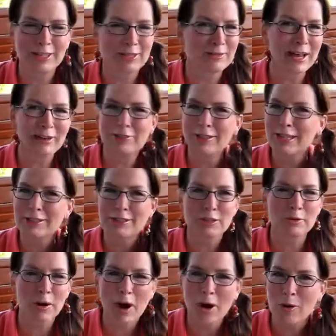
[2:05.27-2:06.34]
And you never get
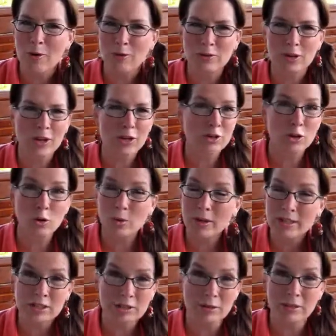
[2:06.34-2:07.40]
too old to
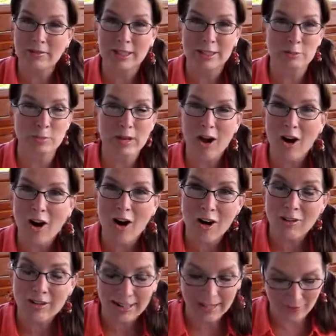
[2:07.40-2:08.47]
quit doing this. We
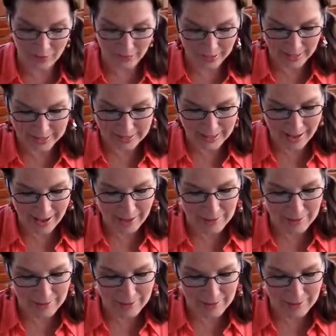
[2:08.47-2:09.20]
all need this.